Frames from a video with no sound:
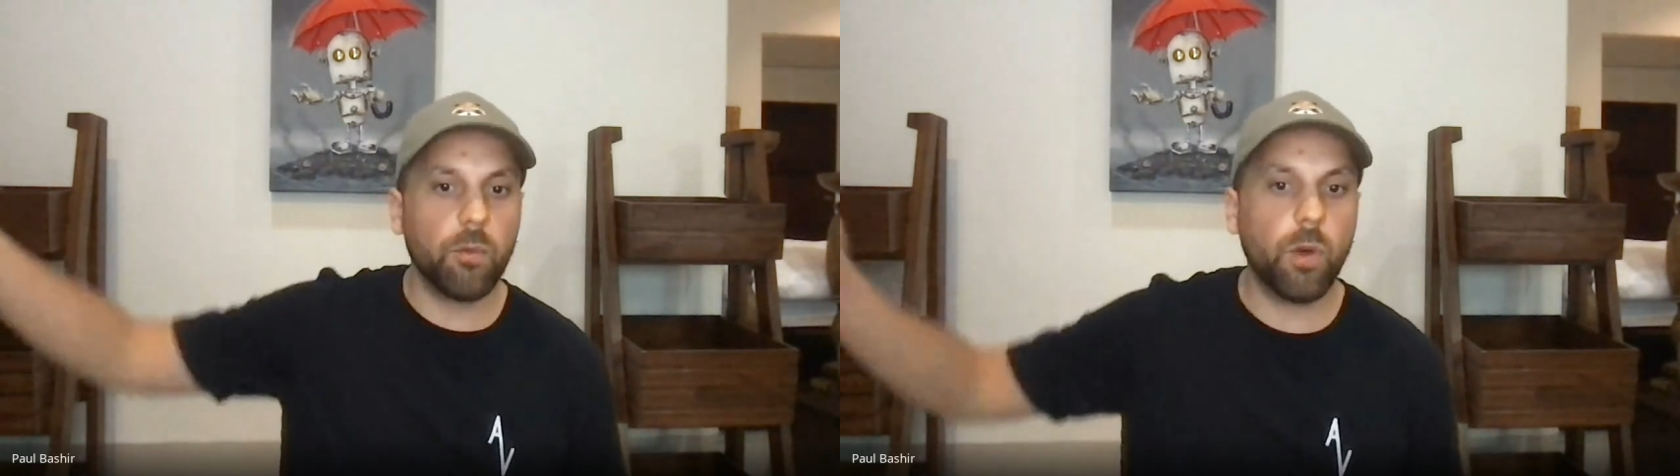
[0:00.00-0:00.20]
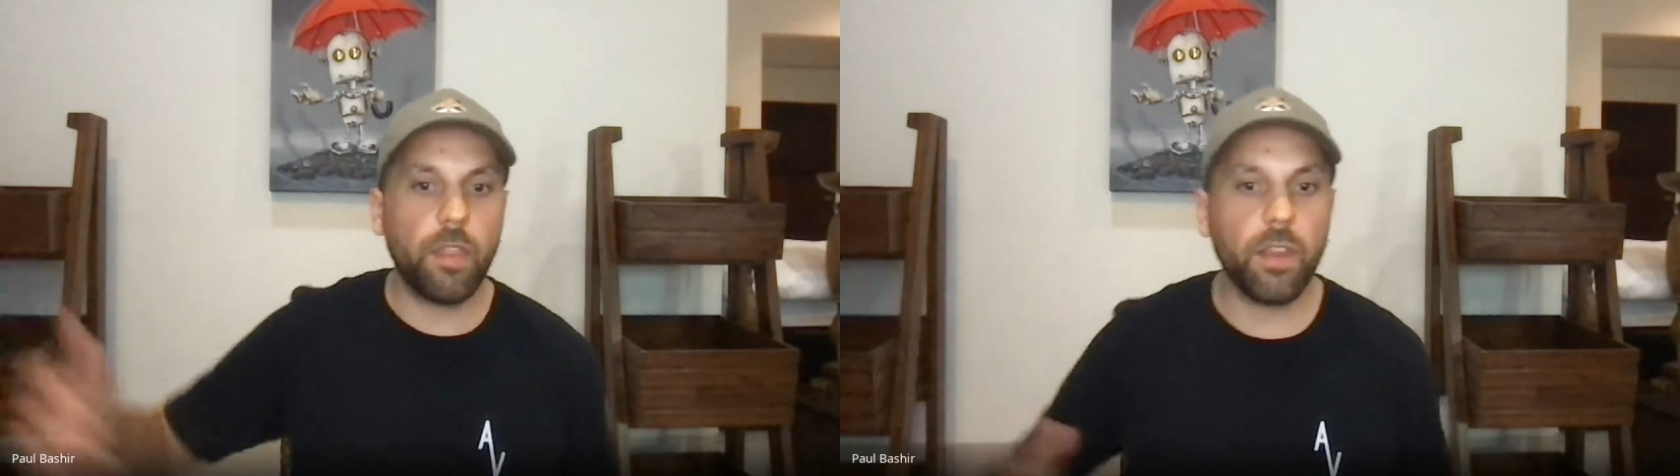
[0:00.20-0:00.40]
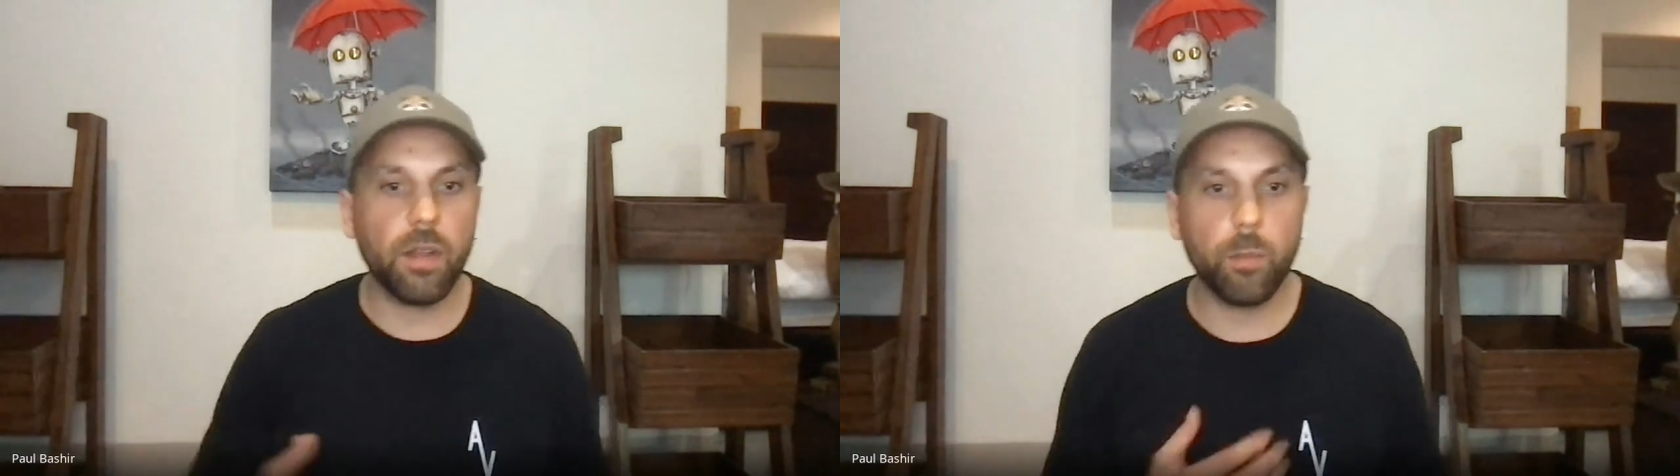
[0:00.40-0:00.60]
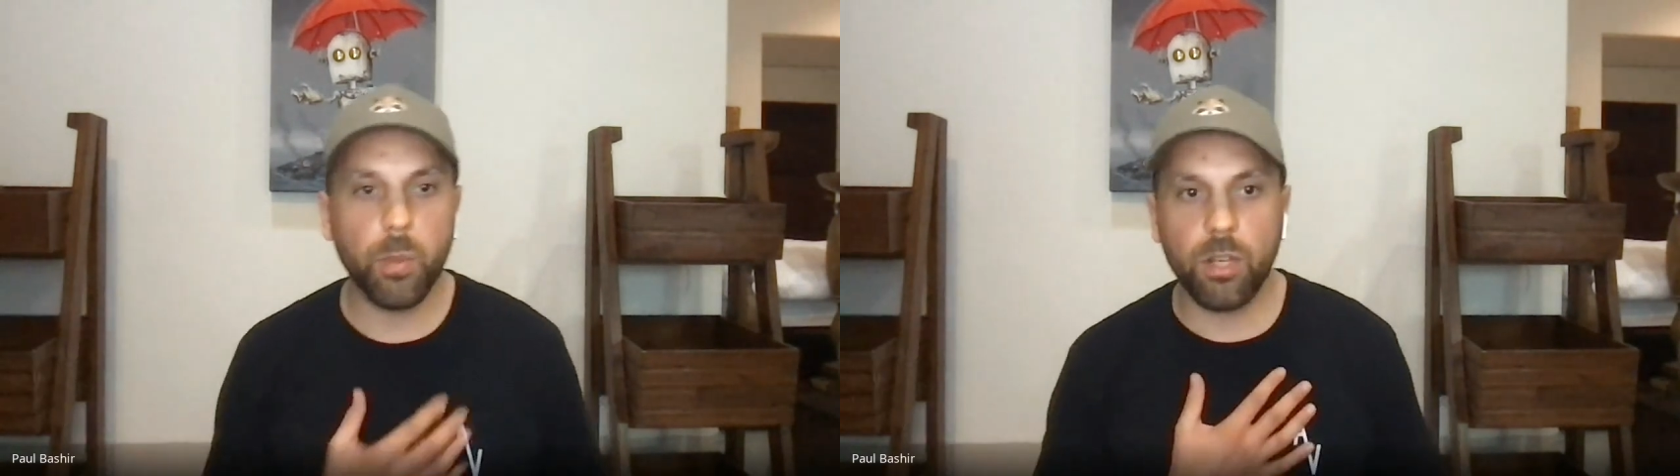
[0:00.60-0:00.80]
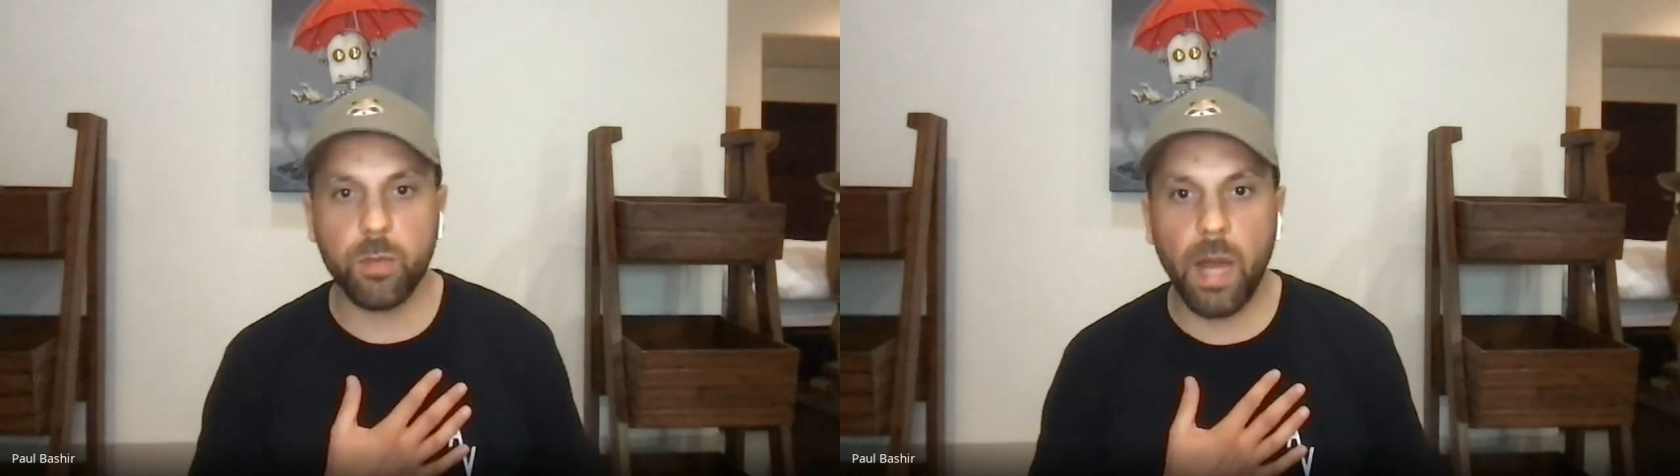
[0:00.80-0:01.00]
one thing that
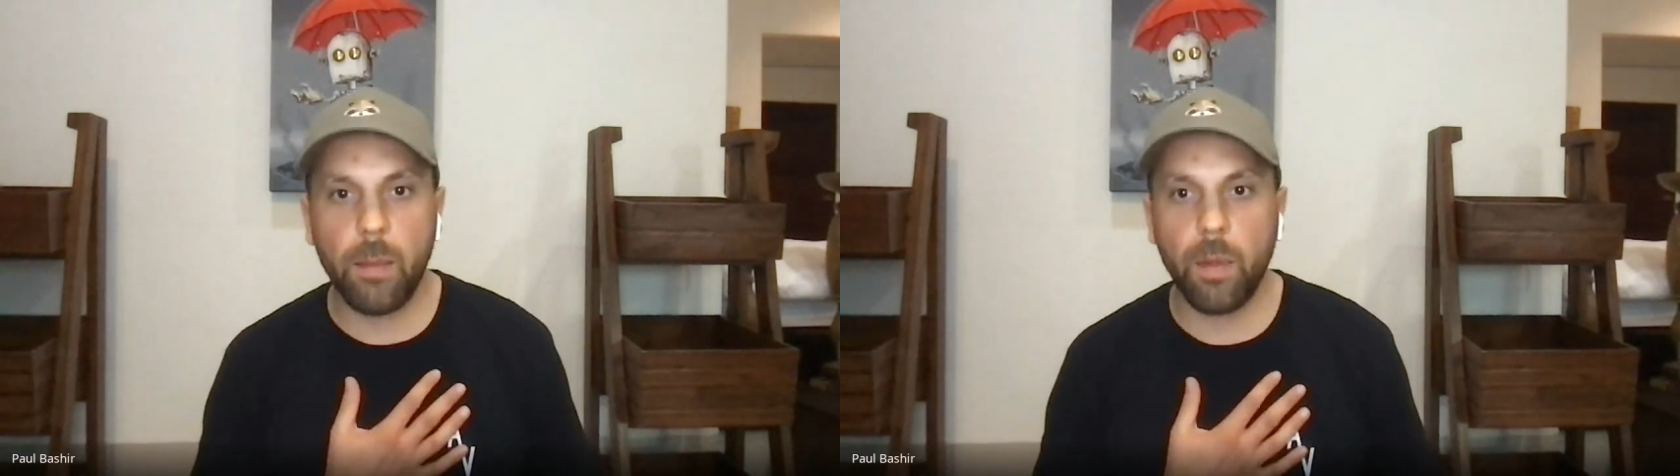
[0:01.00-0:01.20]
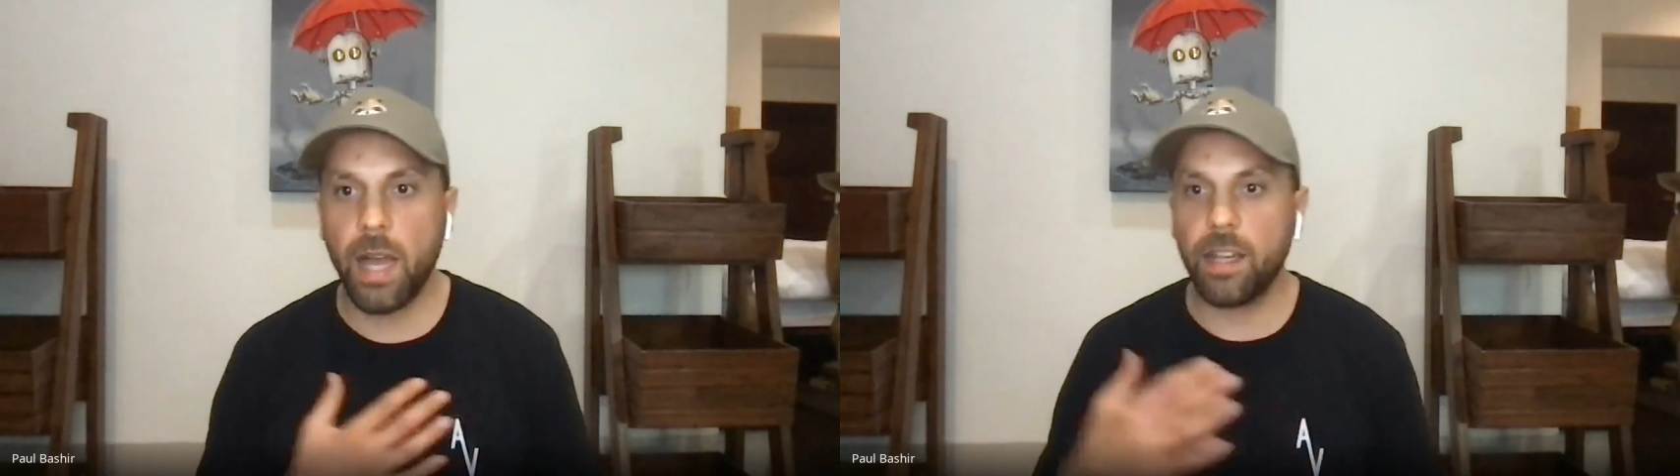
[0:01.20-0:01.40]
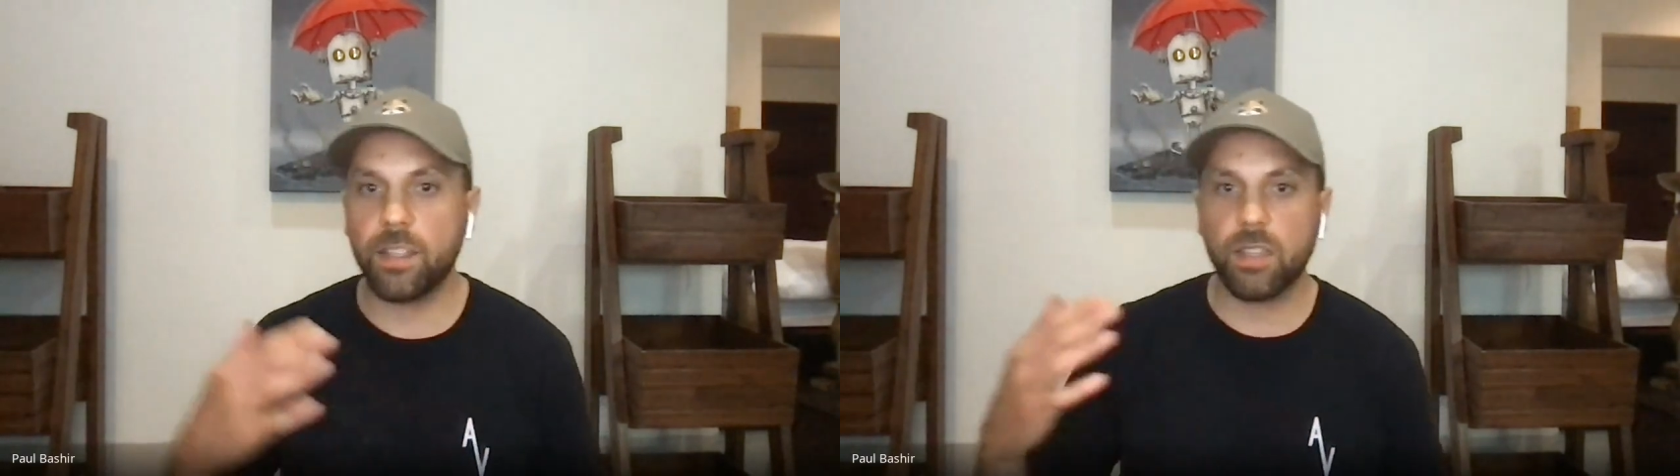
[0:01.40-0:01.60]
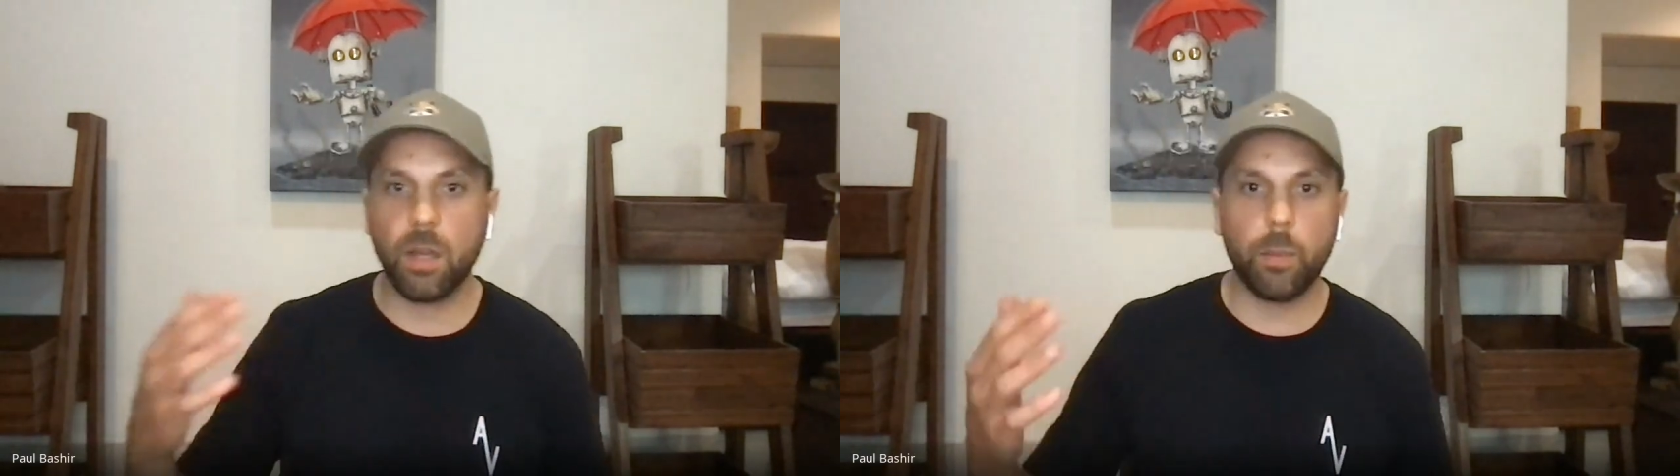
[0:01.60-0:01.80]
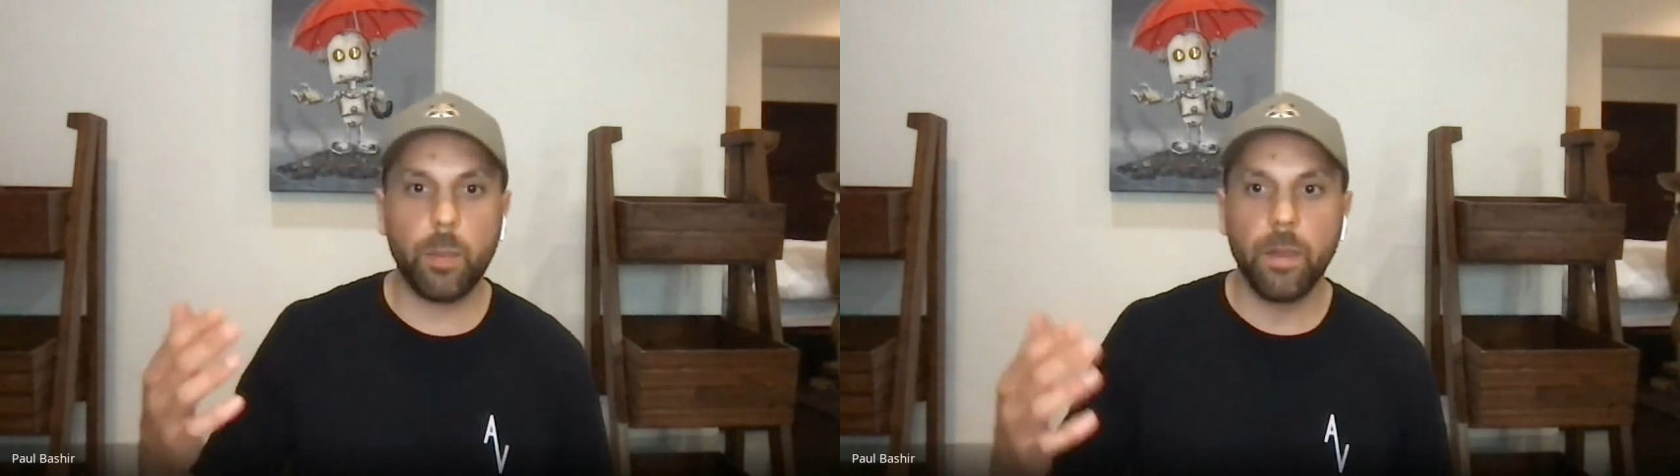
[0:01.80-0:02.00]
blows my mind is
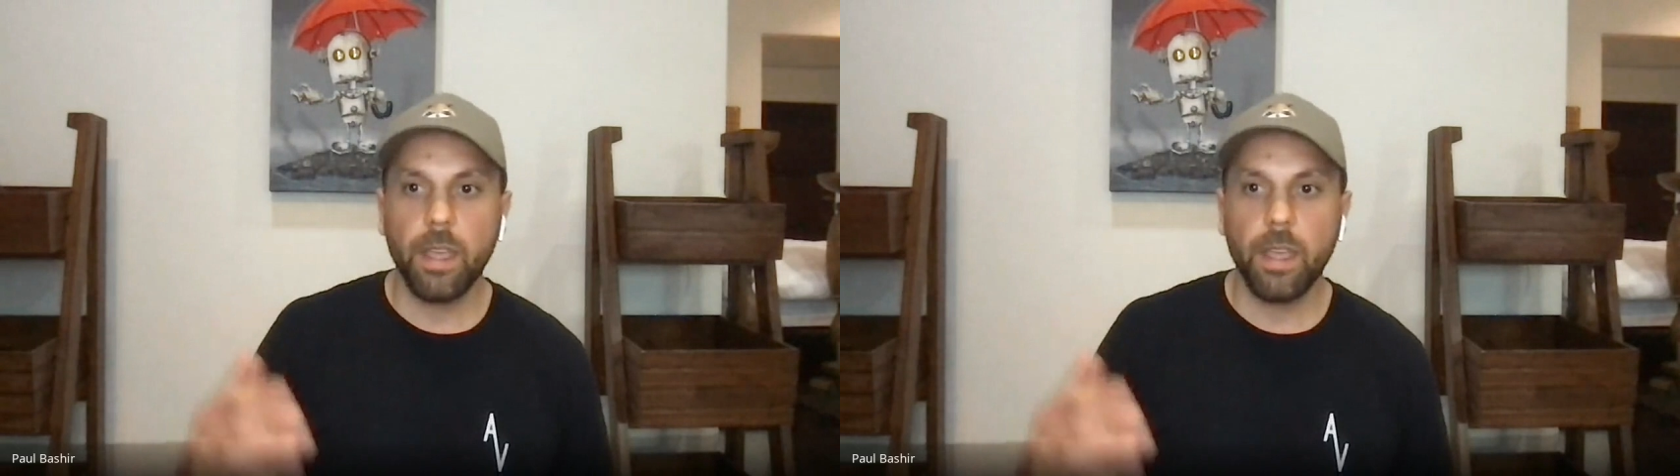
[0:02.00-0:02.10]
some